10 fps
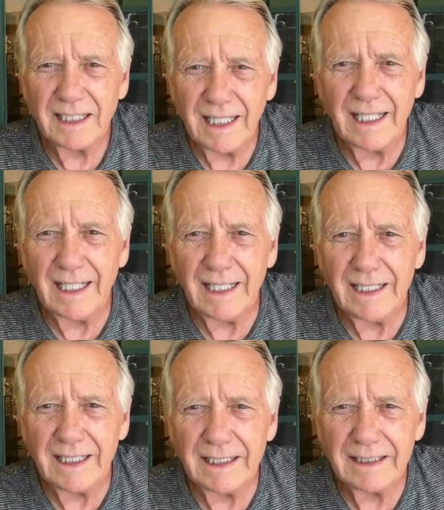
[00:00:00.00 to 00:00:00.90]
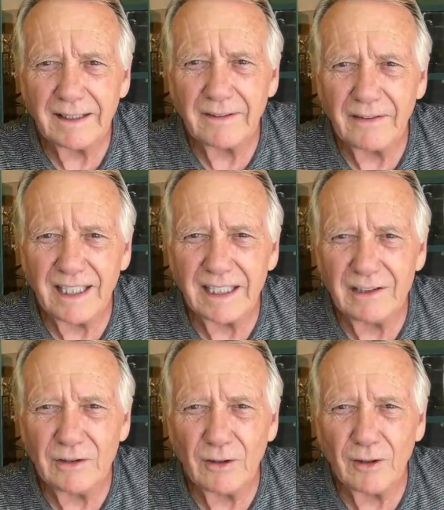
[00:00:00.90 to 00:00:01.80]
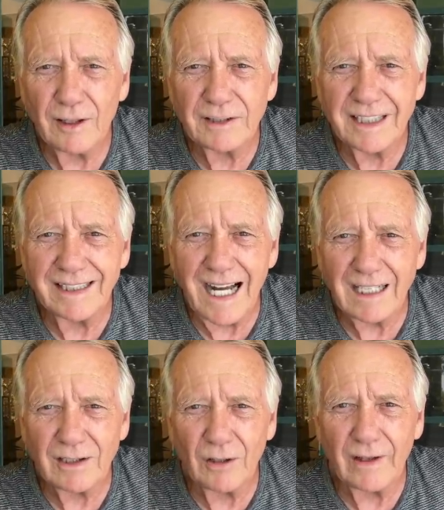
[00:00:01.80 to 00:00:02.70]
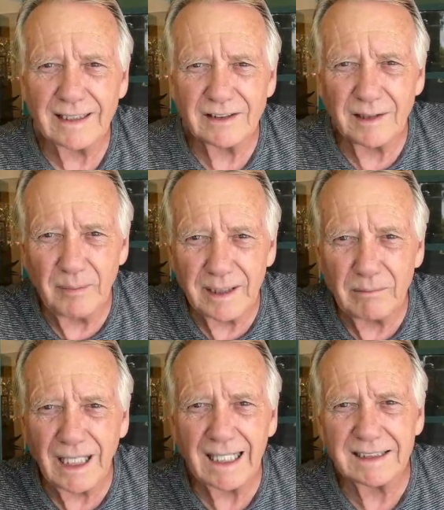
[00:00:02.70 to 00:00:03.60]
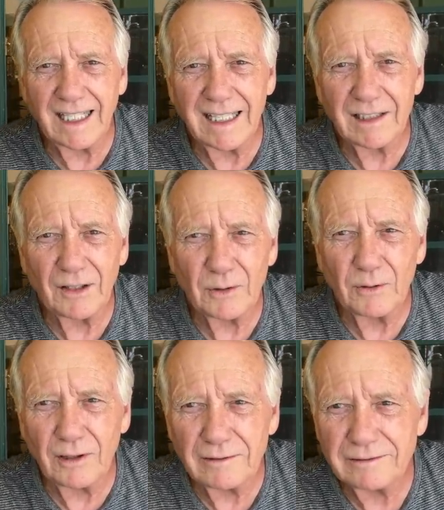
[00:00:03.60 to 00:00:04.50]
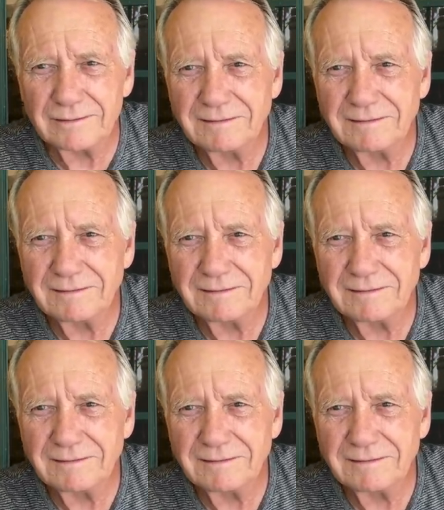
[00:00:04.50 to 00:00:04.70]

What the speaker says: a thing in your Tinaco, that's the big black tank on the roof.